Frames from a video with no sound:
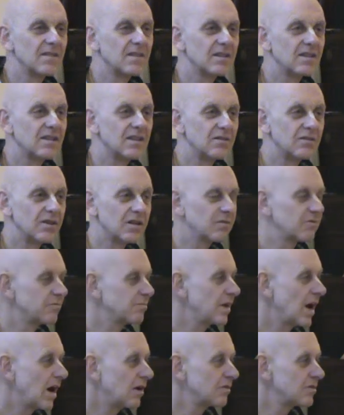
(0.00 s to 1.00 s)
hearing
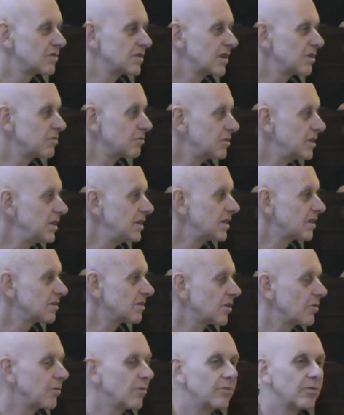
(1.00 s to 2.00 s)
parents, they're reading the
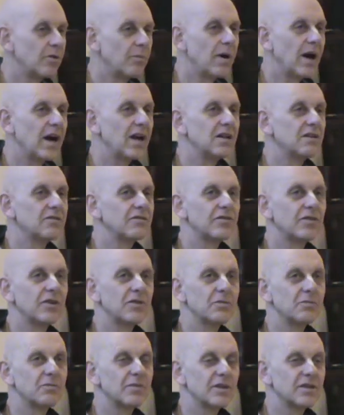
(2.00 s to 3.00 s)
Ramayana for
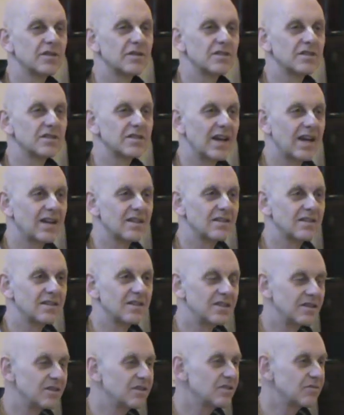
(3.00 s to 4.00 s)
them because
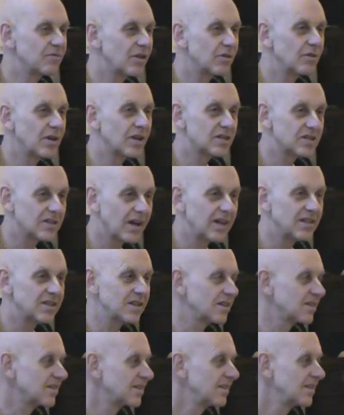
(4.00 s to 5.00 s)
it is very exciting.
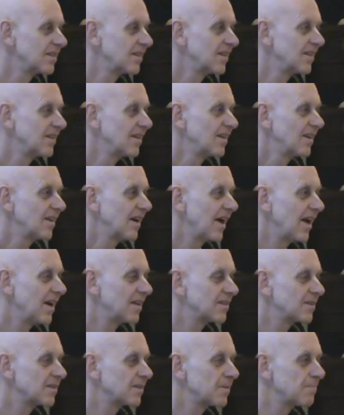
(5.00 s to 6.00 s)

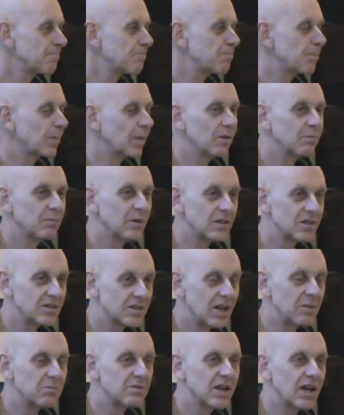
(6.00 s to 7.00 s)
And but at the
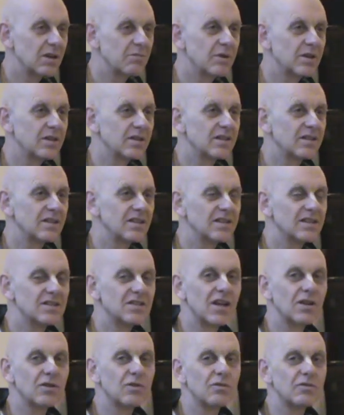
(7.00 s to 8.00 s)
same time, when it's
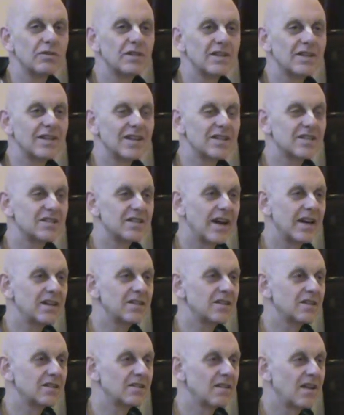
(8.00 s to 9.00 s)
not only an
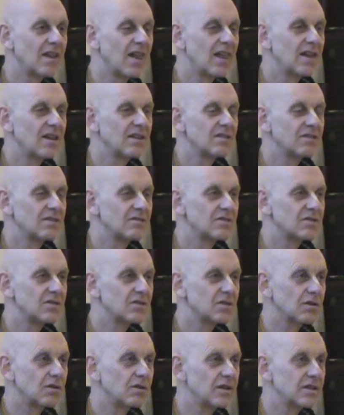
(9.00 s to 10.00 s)
exciting
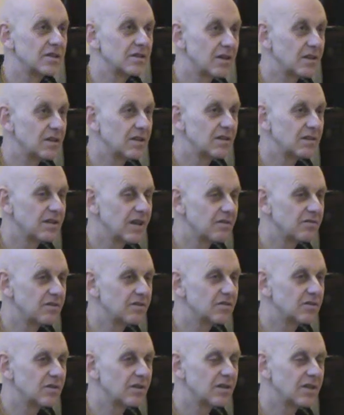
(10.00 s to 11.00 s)
story, it's not a
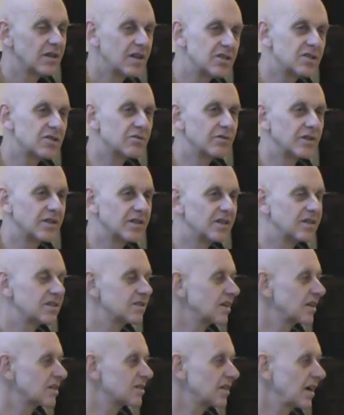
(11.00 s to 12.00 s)
story, history. It's
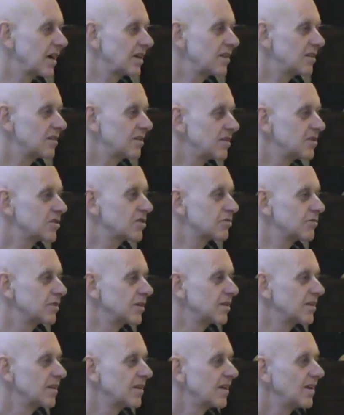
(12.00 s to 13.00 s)
exciting history.
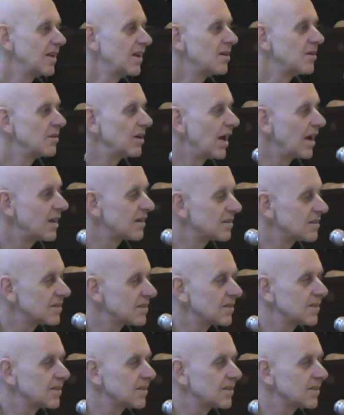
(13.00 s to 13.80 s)
And